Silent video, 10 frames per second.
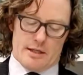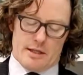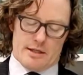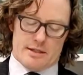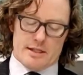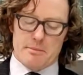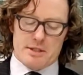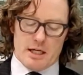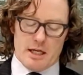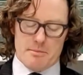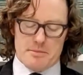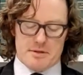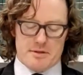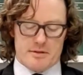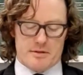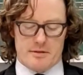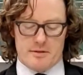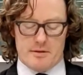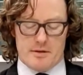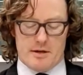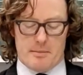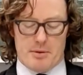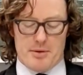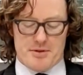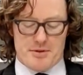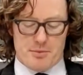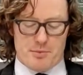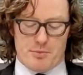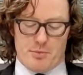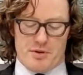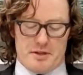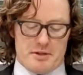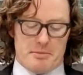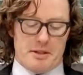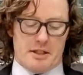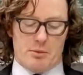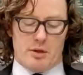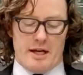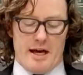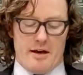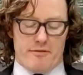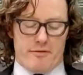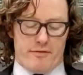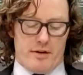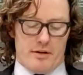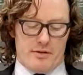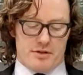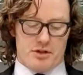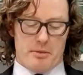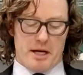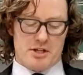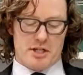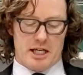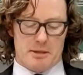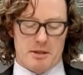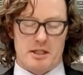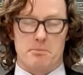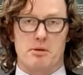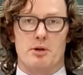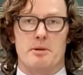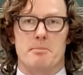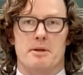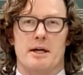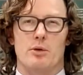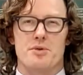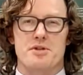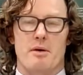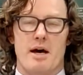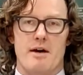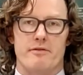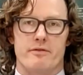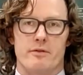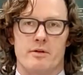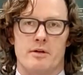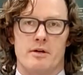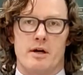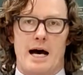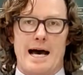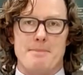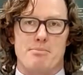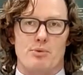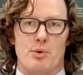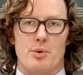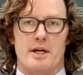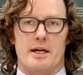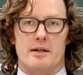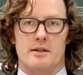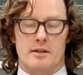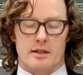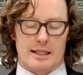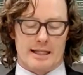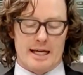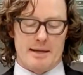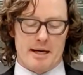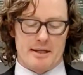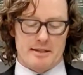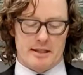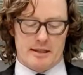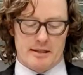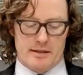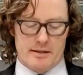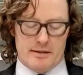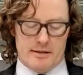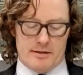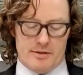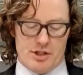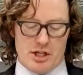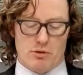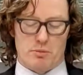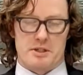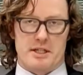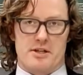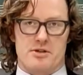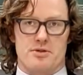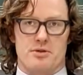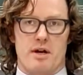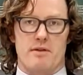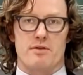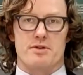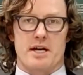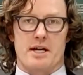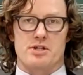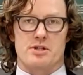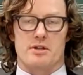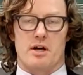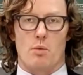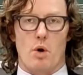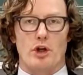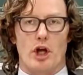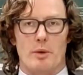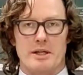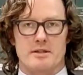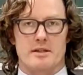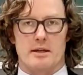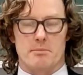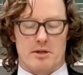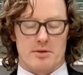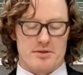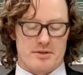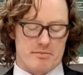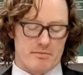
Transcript: Sometimes a person with a disability will have a discrimination argument in employment, but they'll also have a broader claim under general protections or adverse action. I won't go into that because